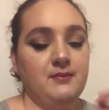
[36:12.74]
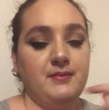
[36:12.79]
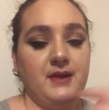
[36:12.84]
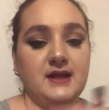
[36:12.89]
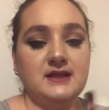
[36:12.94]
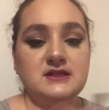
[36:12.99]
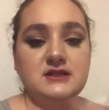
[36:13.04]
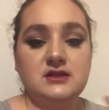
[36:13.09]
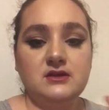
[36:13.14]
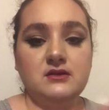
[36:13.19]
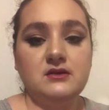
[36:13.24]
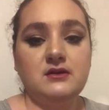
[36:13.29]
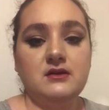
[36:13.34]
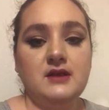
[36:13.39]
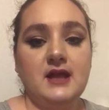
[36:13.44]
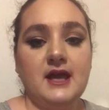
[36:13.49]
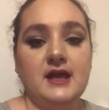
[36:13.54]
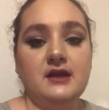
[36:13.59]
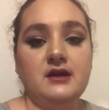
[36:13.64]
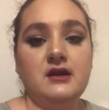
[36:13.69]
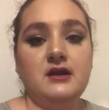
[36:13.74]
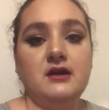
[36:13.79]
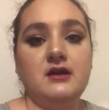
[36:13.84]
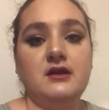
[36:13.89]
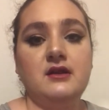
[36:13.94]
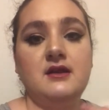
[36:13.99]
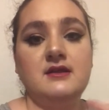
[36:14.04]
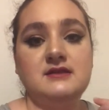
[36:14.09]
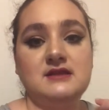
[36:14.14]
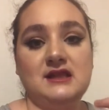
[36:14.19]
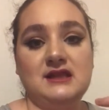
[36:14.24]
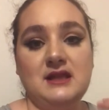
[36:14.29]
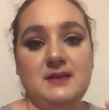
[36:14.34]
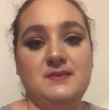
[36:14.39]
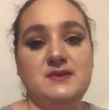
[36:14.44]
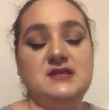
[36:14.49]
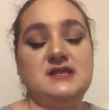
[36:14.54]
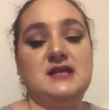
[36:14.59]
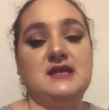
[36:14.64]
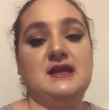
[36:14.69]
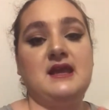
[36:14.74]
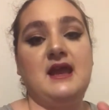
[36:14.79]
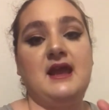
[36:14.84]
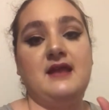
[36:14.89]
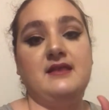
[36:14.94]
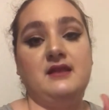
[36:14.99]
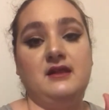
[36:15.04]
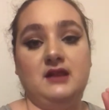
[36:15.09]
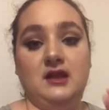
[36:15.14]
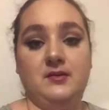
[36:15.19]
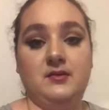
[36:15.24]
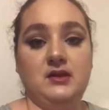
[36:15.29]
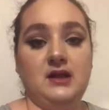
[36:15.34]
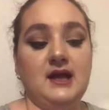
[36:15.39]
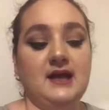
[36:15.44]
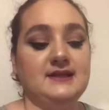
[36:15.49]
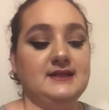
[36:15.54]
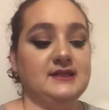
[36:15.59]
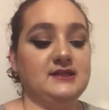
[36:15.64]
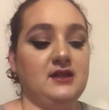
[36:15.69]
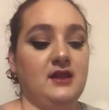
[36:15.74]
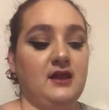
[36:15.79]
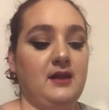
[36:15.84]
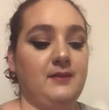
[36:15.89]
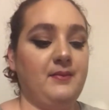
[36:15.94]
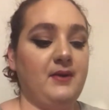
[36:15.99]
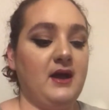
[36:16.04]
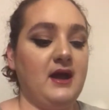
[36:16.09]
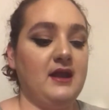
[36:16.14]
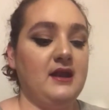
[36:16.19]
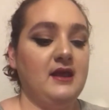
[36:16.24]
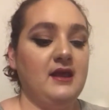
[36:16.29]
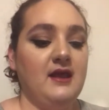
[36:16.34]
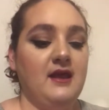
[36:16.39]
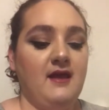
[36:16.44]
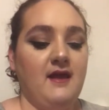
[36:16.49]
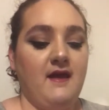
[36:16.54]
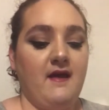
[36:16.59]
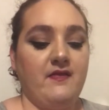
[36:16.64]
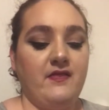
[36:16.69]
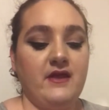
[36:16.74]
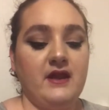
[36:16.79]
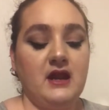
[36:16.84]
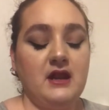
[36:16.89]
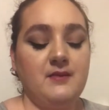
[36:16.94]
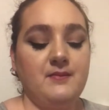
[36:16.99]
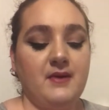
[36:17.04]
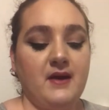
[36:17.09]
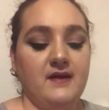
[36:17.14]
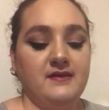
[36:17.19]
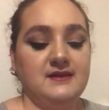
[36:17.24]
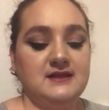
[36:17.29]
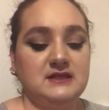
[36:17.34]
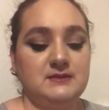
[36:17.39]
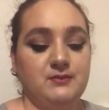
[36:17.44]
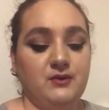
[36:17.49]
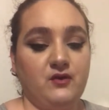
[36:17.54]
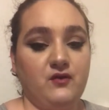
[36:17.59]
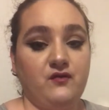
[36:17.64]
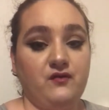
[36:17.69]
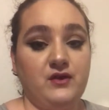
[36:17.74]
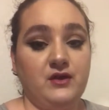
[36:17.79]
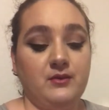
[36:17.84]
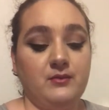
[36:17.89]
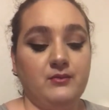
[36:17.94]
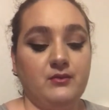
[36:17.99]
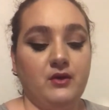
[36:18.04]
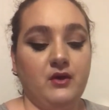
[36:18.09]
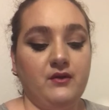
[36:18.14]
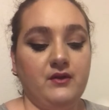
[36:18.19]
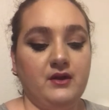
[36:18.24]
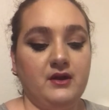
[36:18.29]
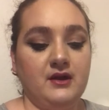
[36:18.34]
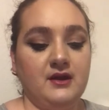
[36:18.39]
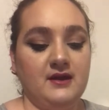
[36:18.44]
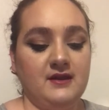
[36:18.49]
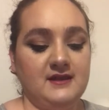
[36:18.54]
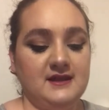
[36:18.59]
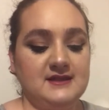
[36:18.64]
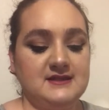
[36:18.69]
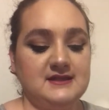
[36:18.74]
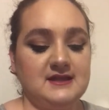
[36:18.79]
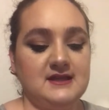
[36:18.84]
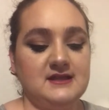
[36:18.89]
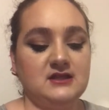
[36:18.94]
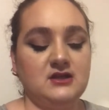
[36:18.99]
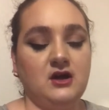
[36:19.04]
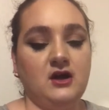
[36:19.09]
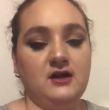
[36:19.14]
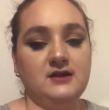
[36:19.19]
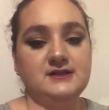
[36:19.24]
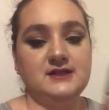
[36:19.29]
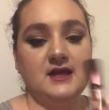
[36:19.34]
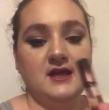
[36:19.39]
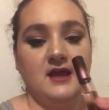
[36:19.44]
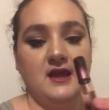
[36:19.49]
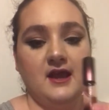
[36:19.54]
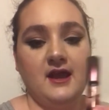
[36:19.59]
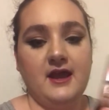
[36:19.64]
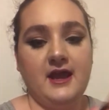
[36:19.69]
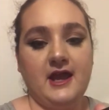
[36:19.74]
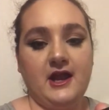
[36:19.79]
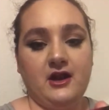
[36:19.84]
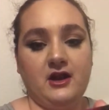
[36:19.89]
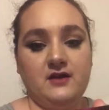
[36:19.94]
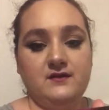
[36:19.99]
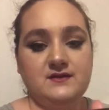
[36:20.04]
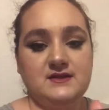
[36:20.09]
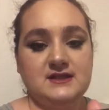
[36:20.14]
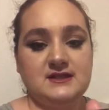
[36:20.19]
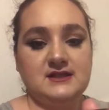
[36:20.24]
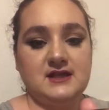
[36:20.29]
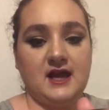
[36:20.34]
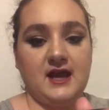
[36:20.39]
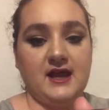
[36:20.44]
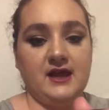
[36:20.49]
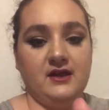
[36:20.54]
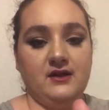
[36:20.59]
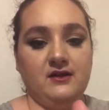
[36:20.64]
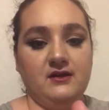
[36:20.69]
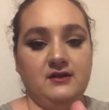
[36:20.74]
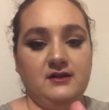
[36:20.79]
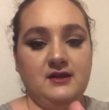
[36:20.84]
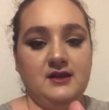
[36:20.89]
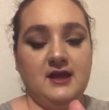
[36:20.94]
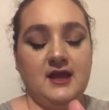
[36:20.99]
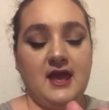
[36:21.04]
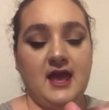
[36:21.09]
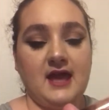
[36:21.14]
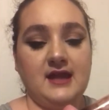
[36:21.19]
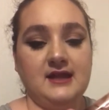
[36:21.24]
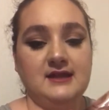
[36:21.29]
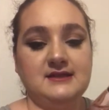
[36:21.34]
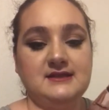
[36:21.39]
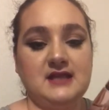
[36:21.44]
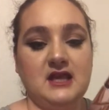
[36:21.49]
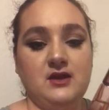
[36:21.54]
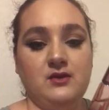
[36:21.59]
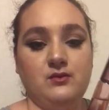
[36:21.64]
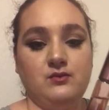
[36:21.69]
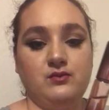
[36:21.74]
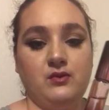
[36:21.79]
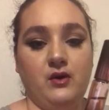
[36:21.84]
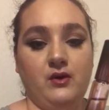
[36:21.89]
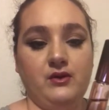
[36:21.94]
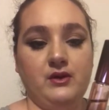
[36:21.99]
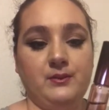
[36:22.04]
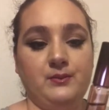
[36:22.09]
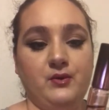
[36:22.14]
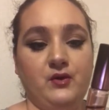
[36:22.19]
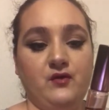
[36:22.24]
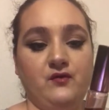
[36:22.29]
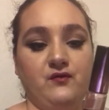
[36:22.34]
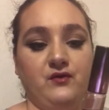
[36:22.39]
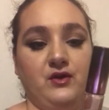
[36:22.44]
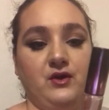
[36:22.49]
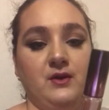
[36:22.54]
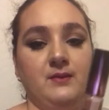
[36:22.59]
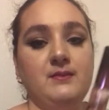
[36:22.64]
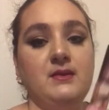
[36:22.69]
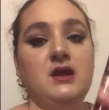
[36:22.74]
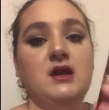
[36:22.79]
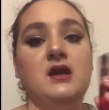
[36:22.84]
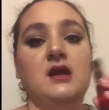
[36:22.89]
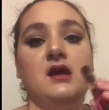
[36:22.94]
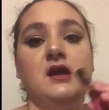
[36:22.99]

pencil liner, the lipstick, and the lip gloss. That's all I bought. And then I bought this perfume roller. This is called Air of Style, and it's a roller perfume.